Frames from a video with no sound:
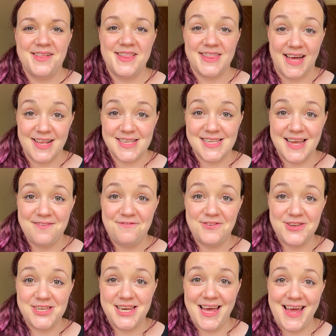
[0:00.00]
that's it for
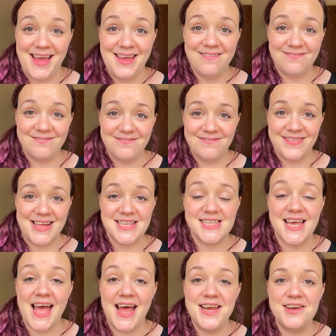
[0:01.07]
today. That's
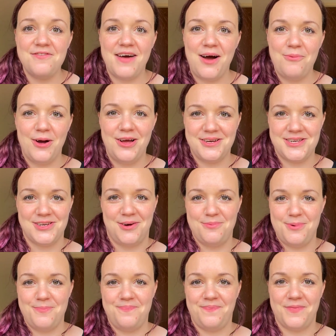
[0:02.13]
the end of our
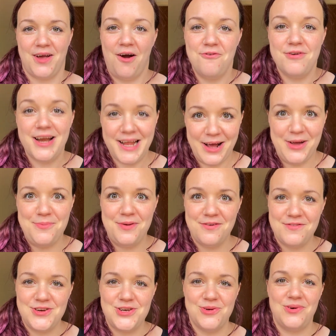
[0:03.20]
workshop. I really hope you've
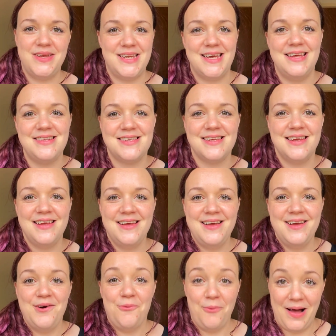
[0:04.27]
enjoyed it.
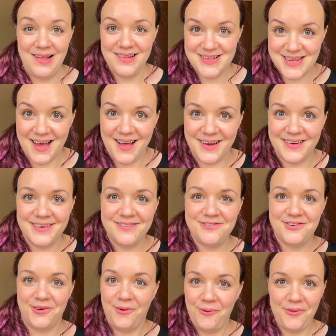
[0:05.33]
Well done
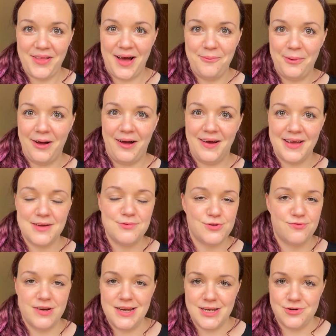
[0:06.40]
for all that work. It was
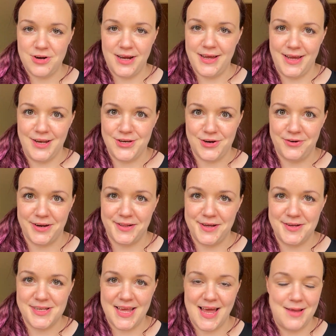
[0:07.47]
really tricky during
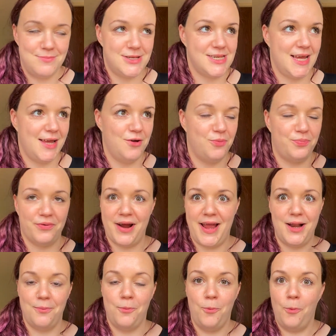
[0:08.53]
those games to get your
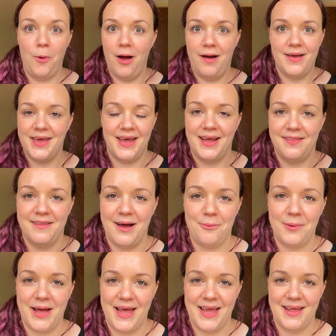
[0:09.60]
brain working in that
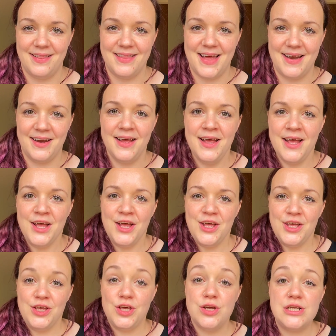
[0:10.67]
way and then
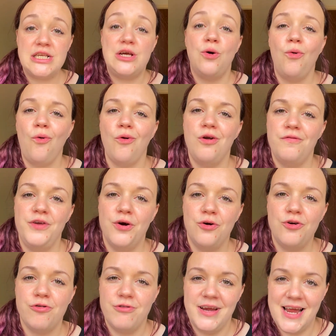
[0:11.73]
using all of your
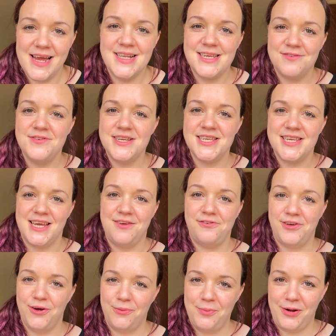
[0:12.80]
creativity for
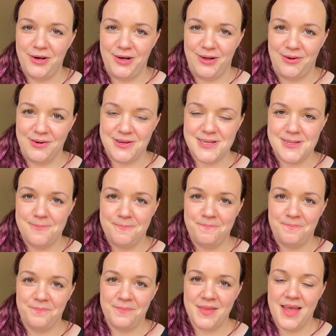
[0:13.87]
your monologues.
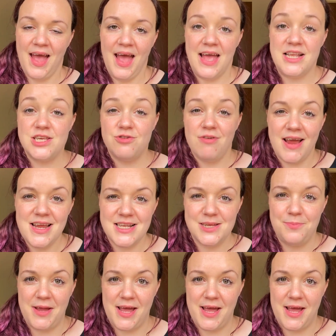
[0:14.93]
It's great to be